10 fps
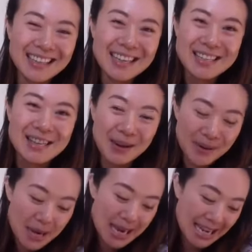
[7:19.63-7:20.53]
So
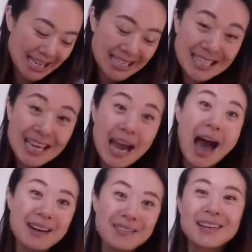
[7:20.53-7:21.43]
he,
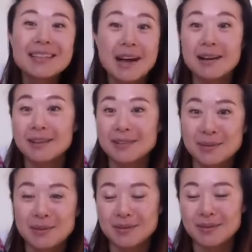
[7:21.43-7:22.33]
out of like doctor's
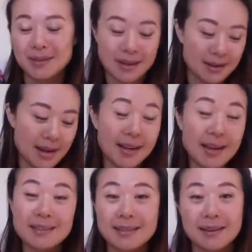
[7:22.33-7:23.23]
order, like
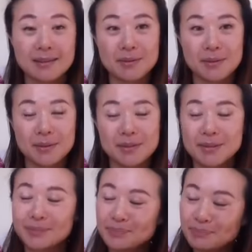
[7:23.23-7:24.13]
against doctor's orders,
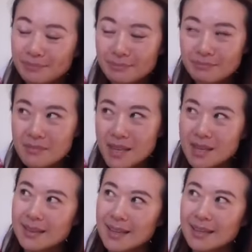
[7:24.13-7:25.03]

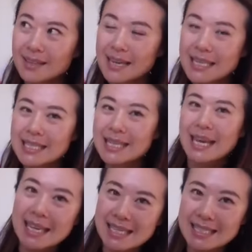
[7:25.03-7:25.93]
he like
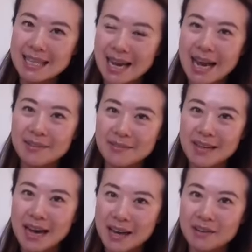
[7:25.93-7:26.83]
takes the
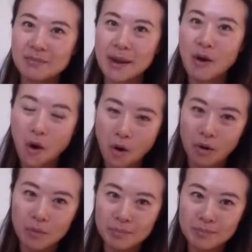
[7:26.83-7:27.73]
IV out of my
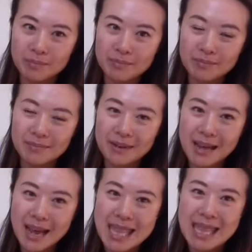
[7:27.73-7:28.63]
arm,
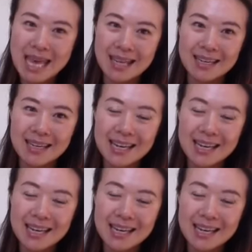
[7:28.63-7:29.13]
and then